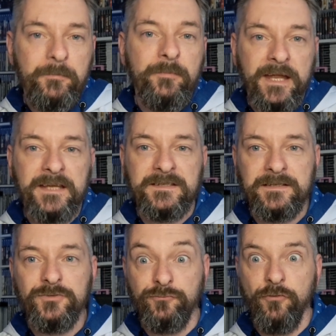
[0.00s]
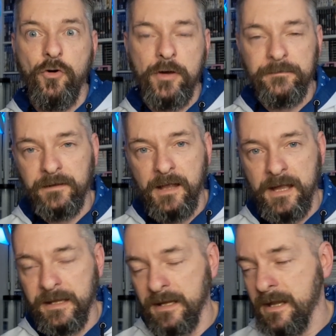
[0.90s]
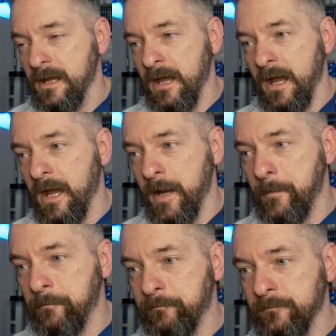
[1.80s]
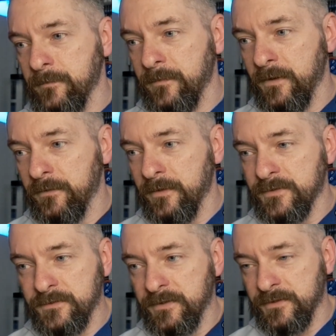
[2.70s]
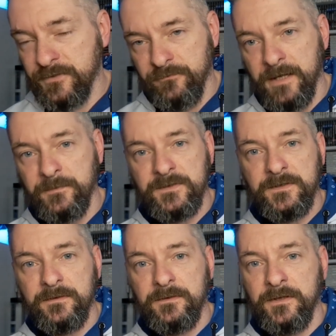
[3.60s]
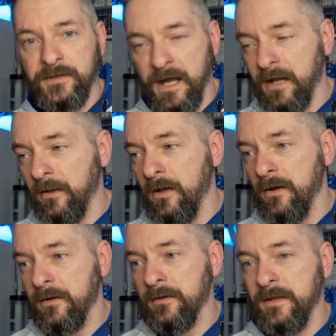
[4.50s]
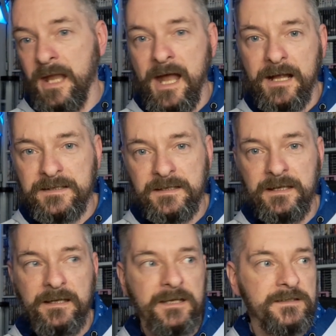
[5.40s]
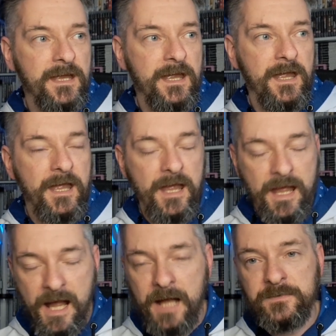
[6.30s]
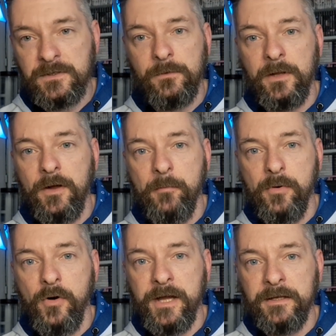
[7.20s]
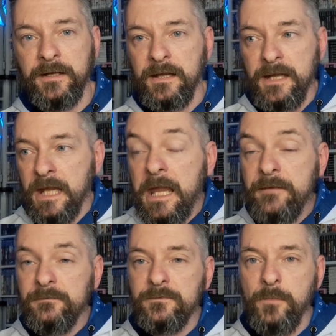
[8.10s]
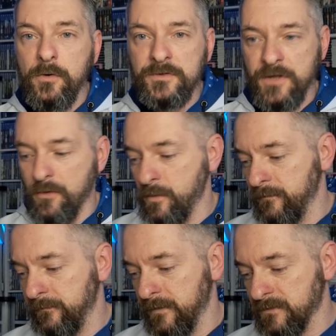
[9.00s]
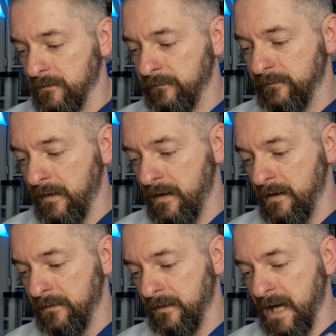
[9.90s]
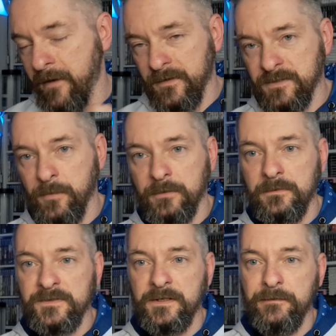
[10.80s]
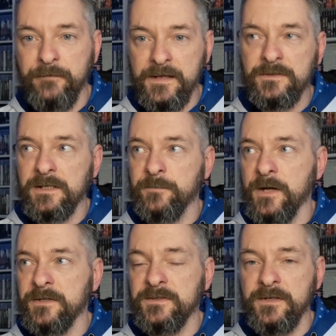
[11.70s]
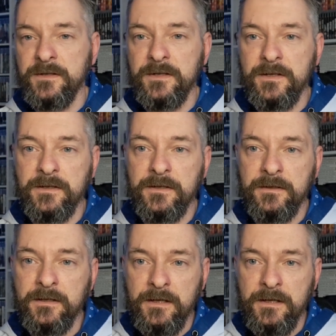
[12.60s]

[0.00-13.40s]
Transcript: biggest draw, if you like. The script, the dialogue, the acting is absolutely on point. Even more so with the sort of the character models and the facial expressions that they're